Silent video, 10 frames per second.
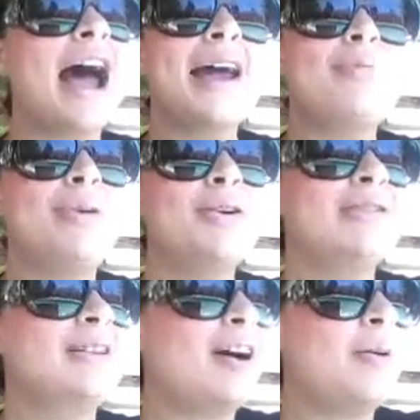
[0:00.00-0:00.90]
had posted
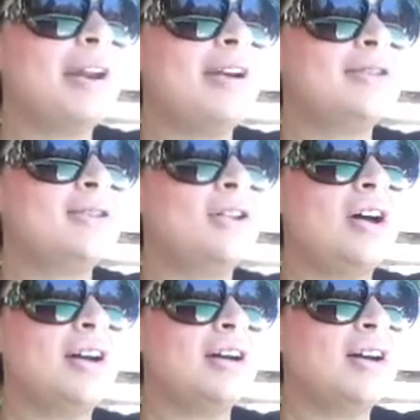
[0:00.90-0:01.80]
a comment not too
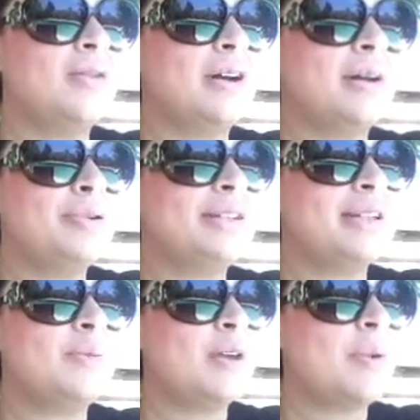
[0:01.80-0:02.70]
long ago and put
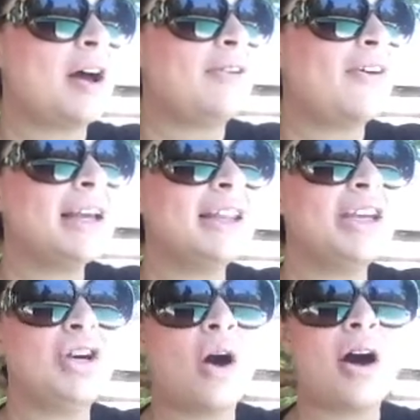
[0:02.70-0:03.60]
something about, finally,
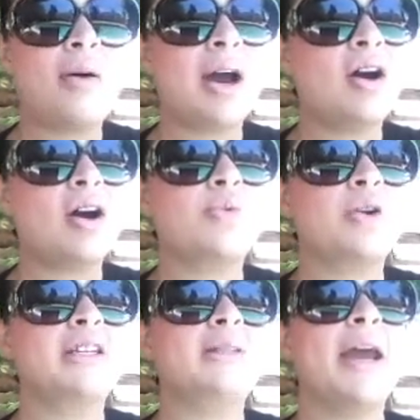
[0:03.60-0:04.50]
you know, all my hard
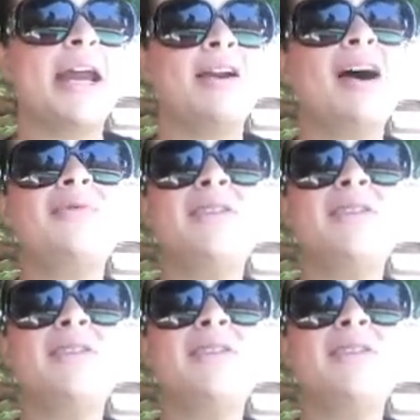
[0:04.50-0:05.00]
work is paying off.